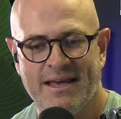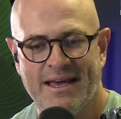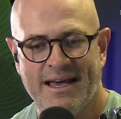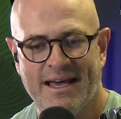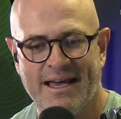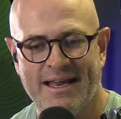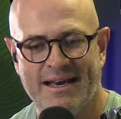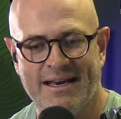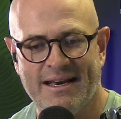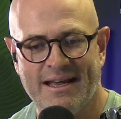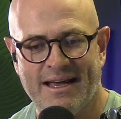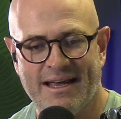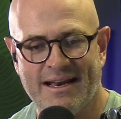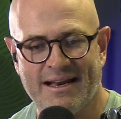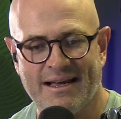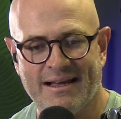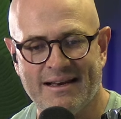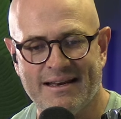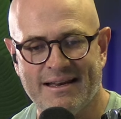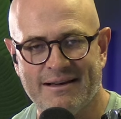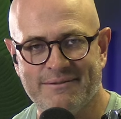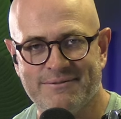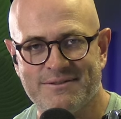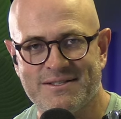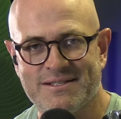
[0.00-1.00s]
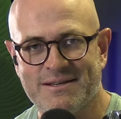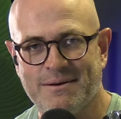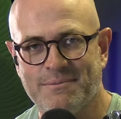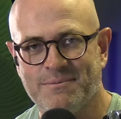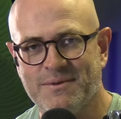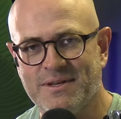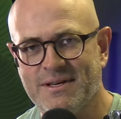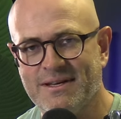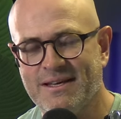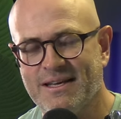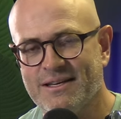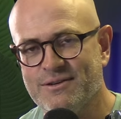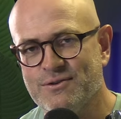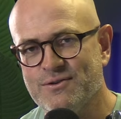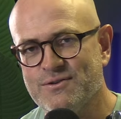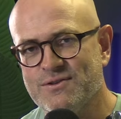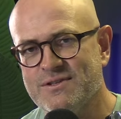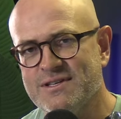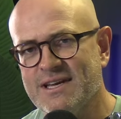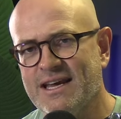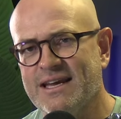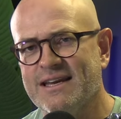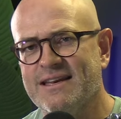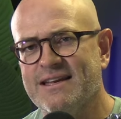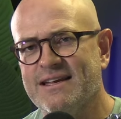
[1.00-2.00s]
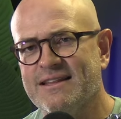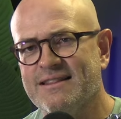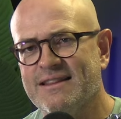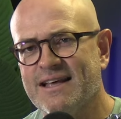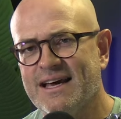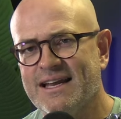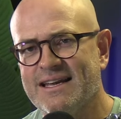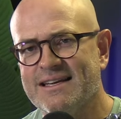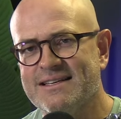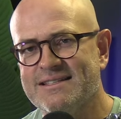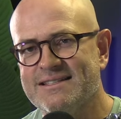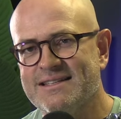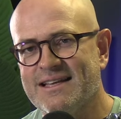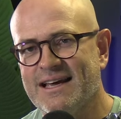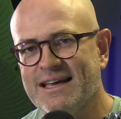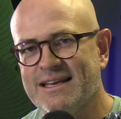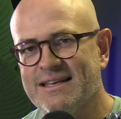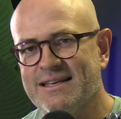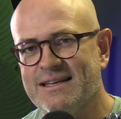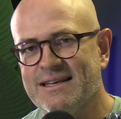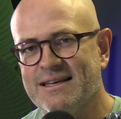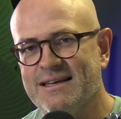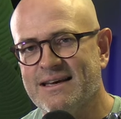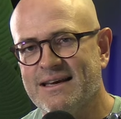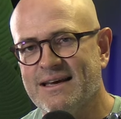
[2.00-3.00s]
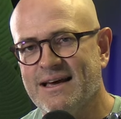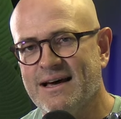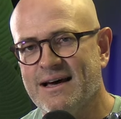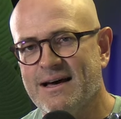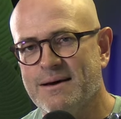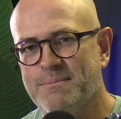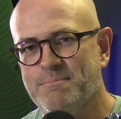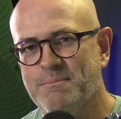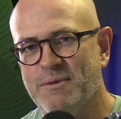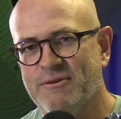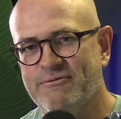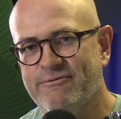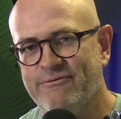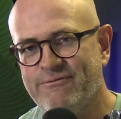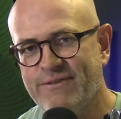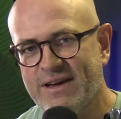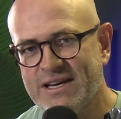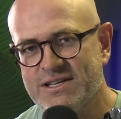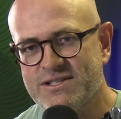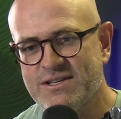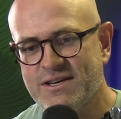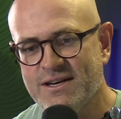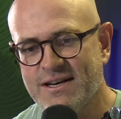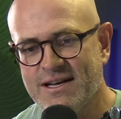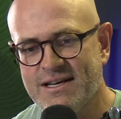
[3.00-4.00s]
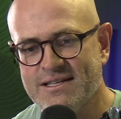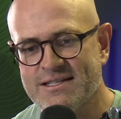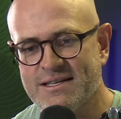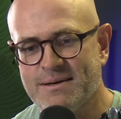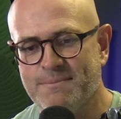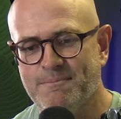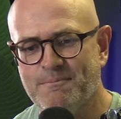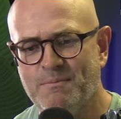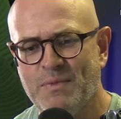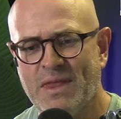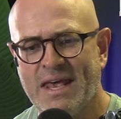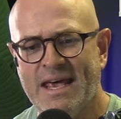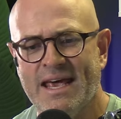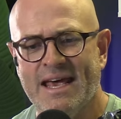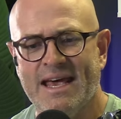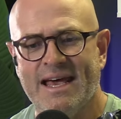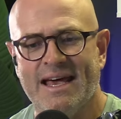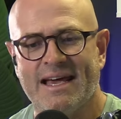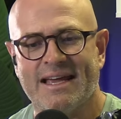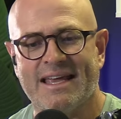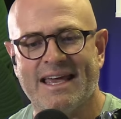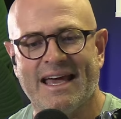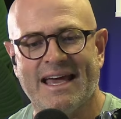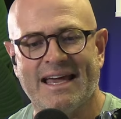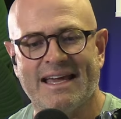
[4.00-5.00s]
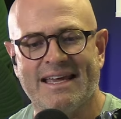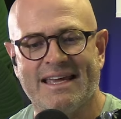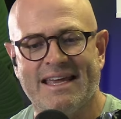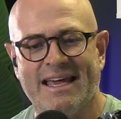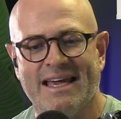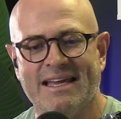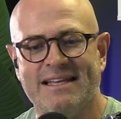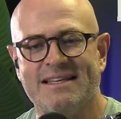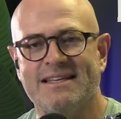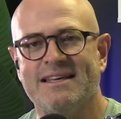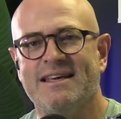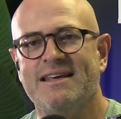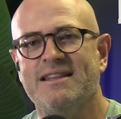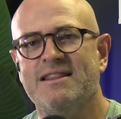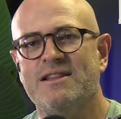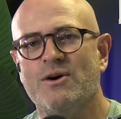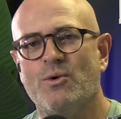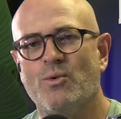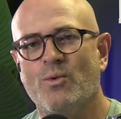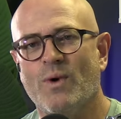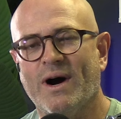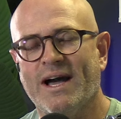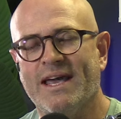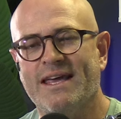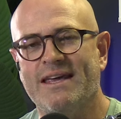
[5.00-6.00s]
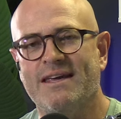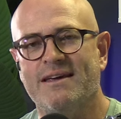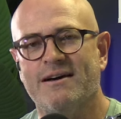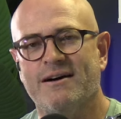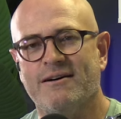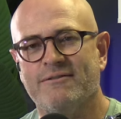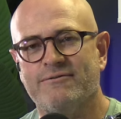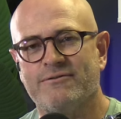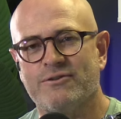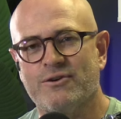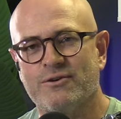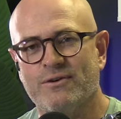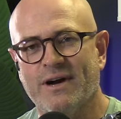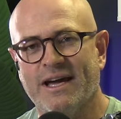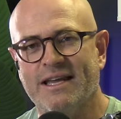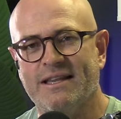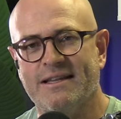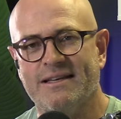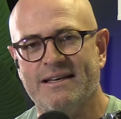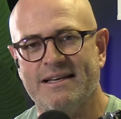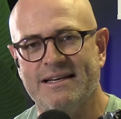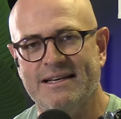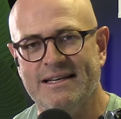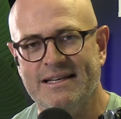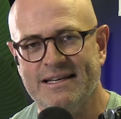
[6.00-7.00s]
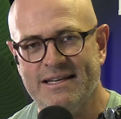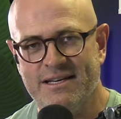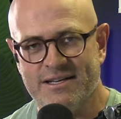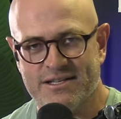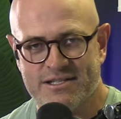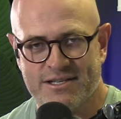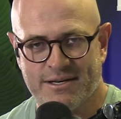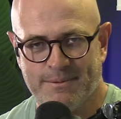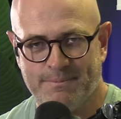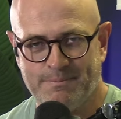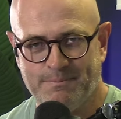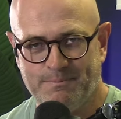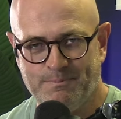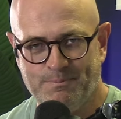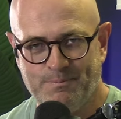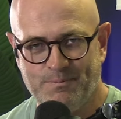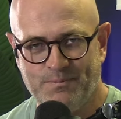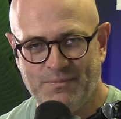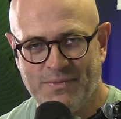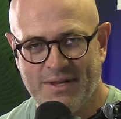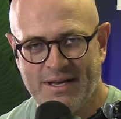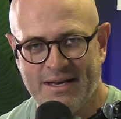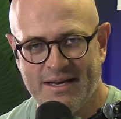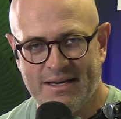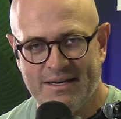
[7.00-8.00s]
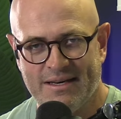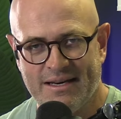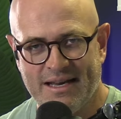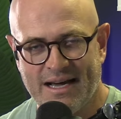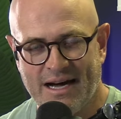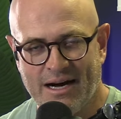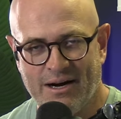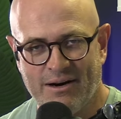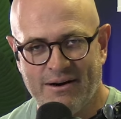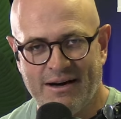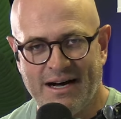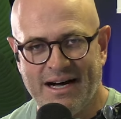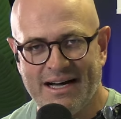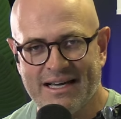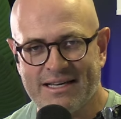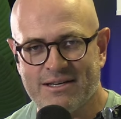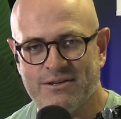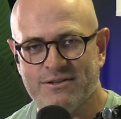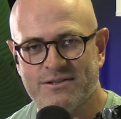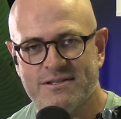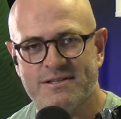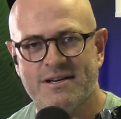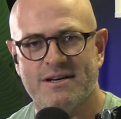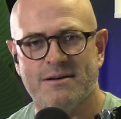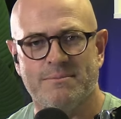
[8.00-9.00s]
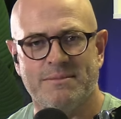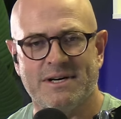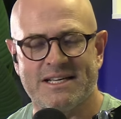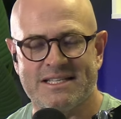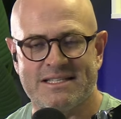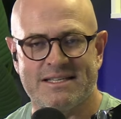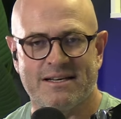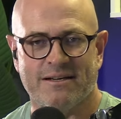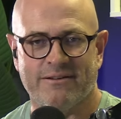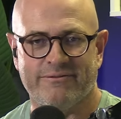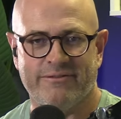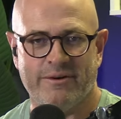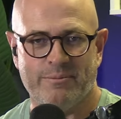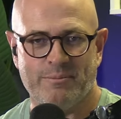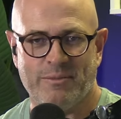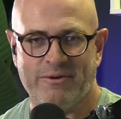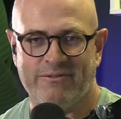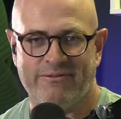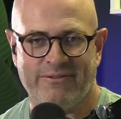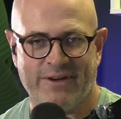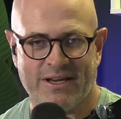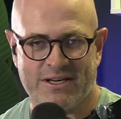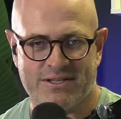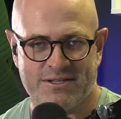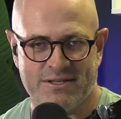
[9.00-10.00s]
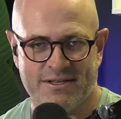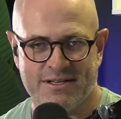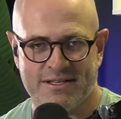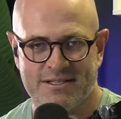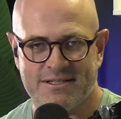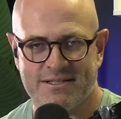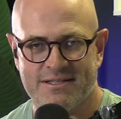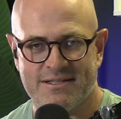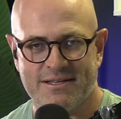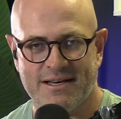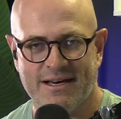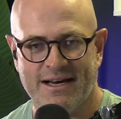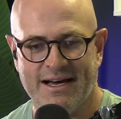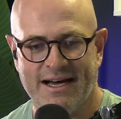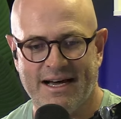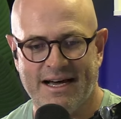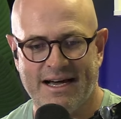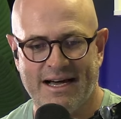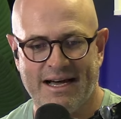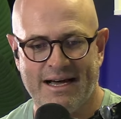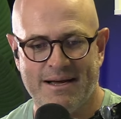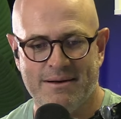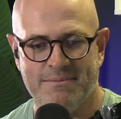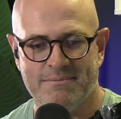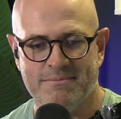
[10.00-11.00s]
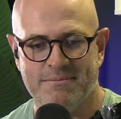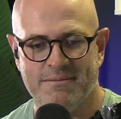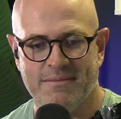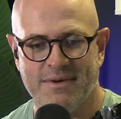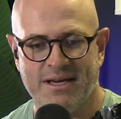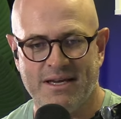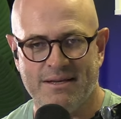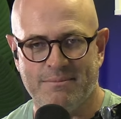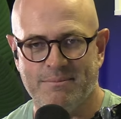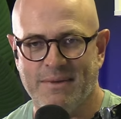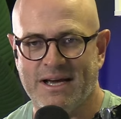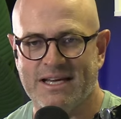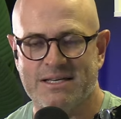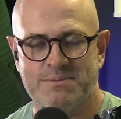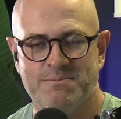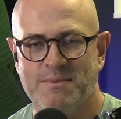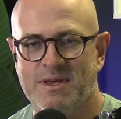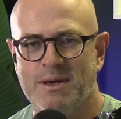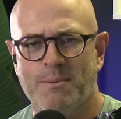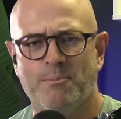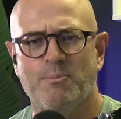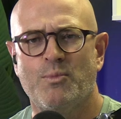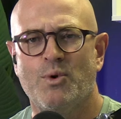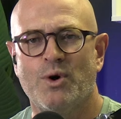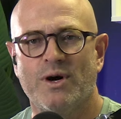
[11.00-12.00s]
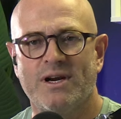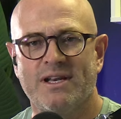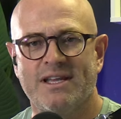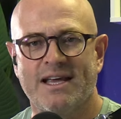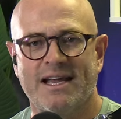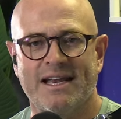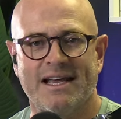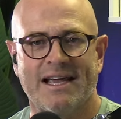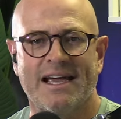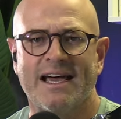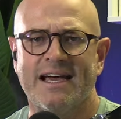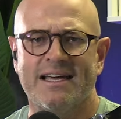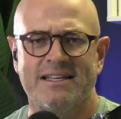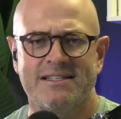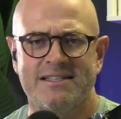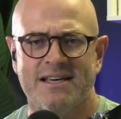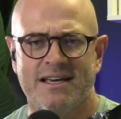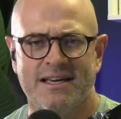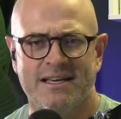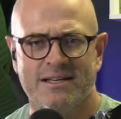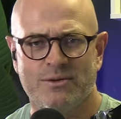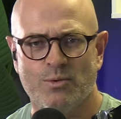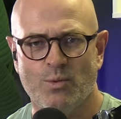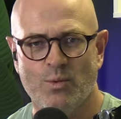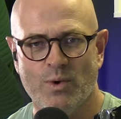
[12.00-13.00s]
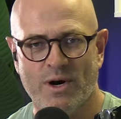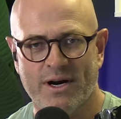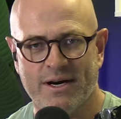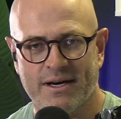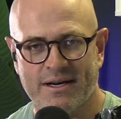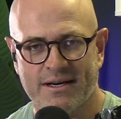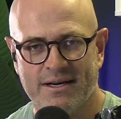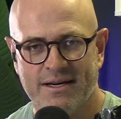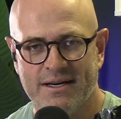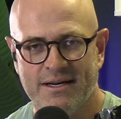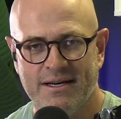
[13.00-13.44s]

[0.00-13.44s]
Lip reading: and I loved something that you said, and that is that perfectionism can get in the way of great leadership. Now, I consider myself a perfectionist. It makes me a poor delegator at work.